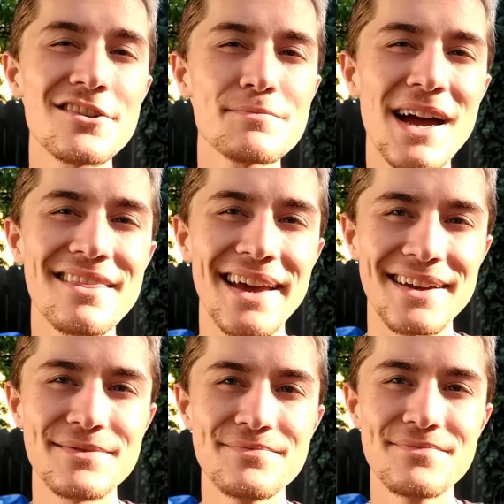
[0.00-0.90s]
here's my thing.
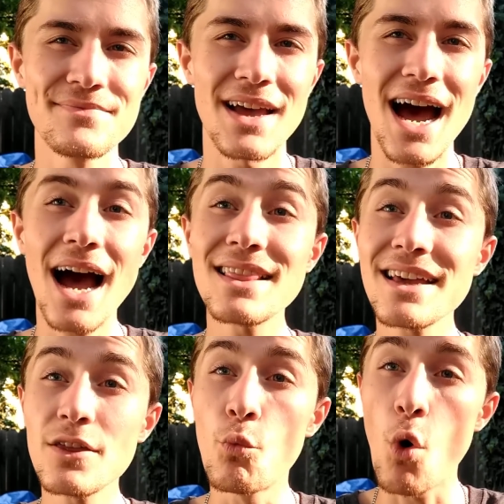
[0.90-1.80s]
I
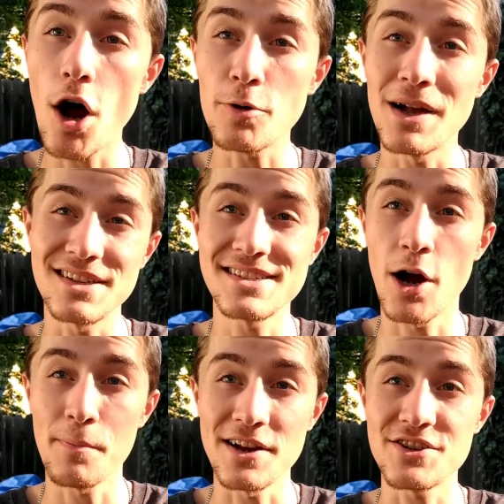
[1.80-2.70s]
like the watermelon
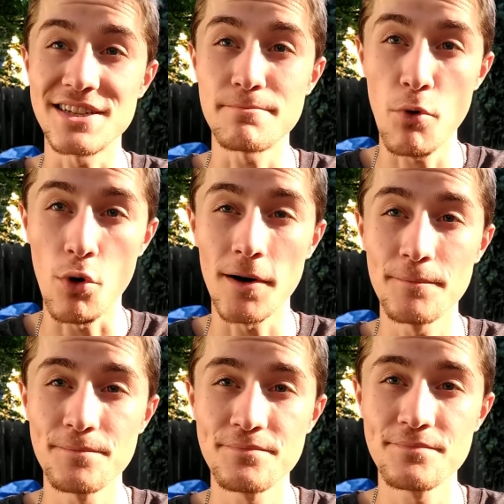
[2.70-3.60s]
Sour Patch Kids more.
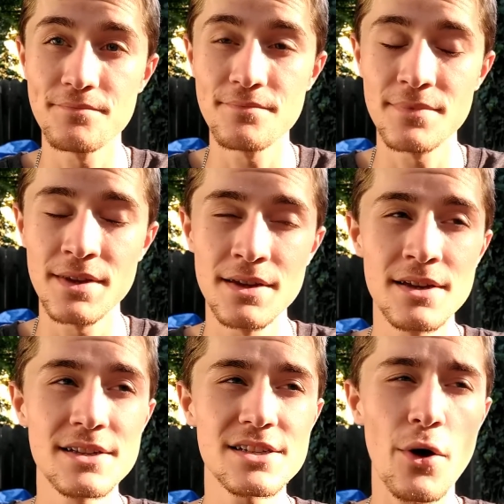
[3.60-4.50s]

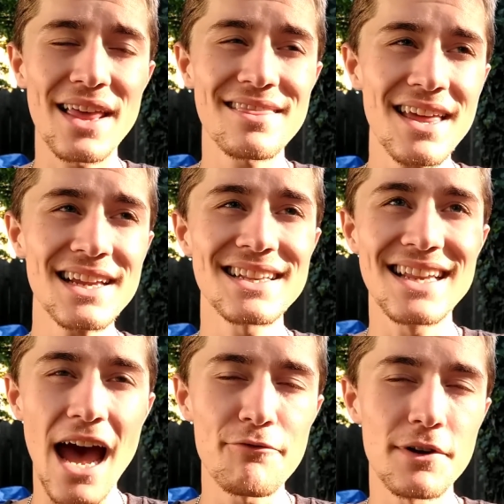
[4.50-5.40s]
So I think
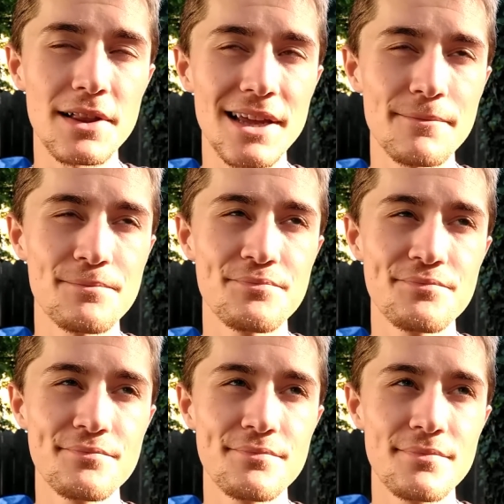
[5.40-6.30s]
definitely
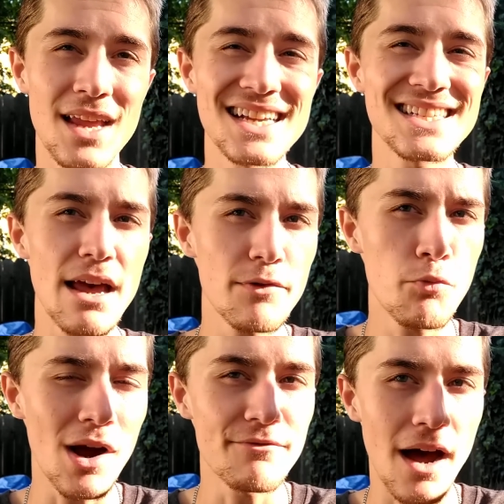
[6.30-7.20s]
a
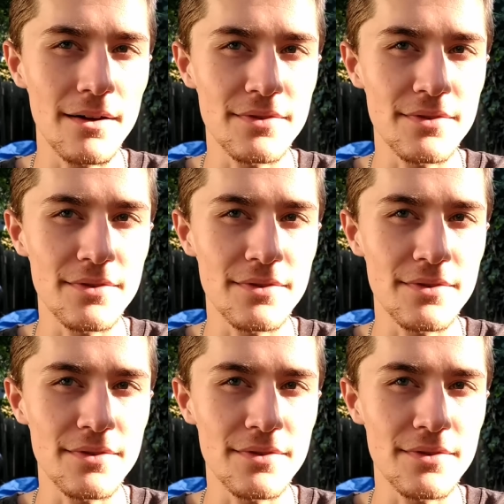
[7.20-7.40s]
7.5